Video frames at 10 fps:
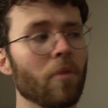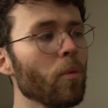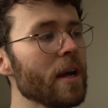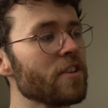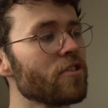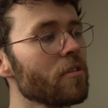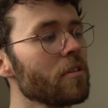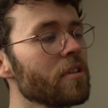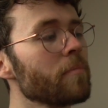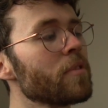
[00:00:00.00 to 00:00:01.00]
Which
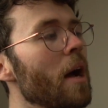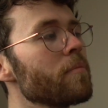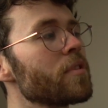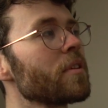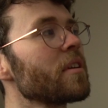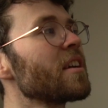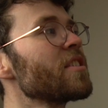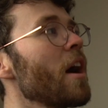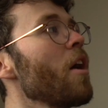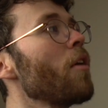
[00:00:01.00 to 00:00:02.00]
sometimes, because
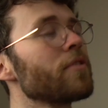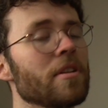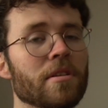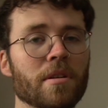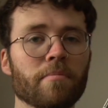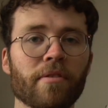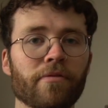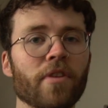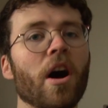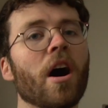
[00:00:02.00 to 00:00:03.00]
I often
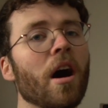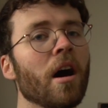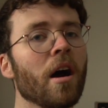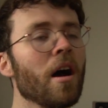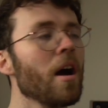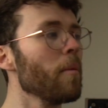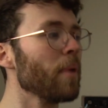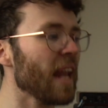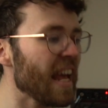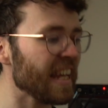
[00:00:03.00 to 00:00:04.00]
prefer
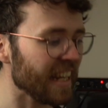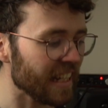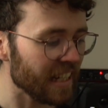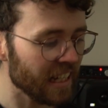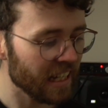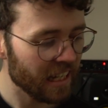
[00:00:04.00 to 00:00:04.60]
playing